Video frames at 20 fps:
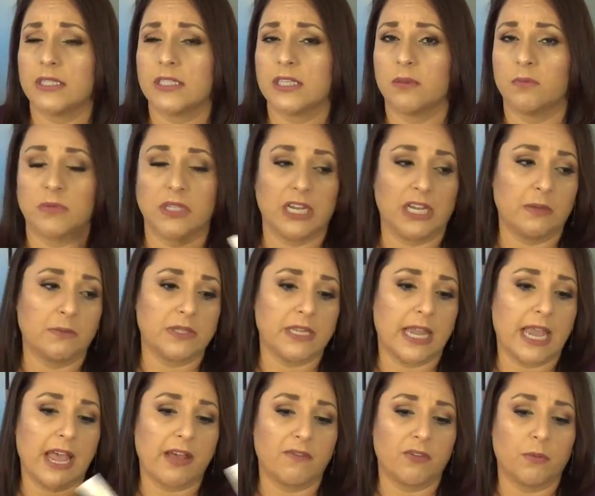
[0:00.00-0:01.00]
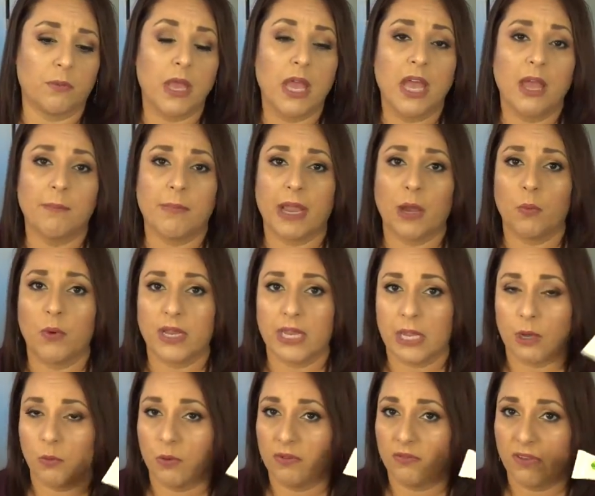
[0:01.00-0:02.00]
and sometimes they have them buy one
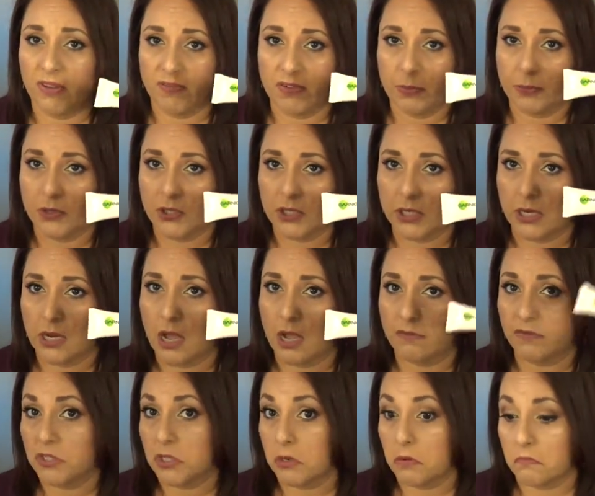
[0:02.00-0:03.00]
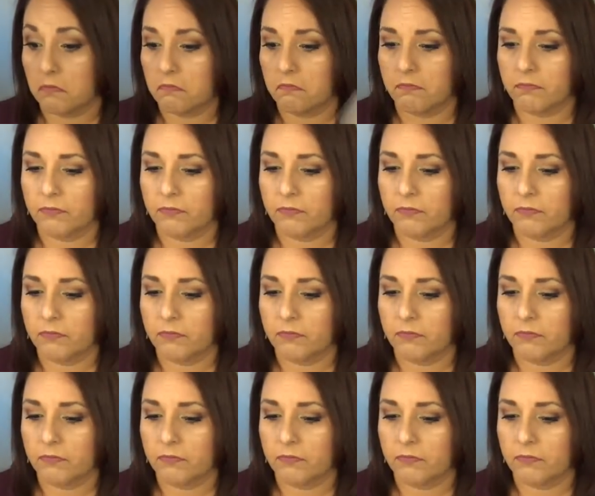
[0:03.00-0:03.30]
get one 50% off. So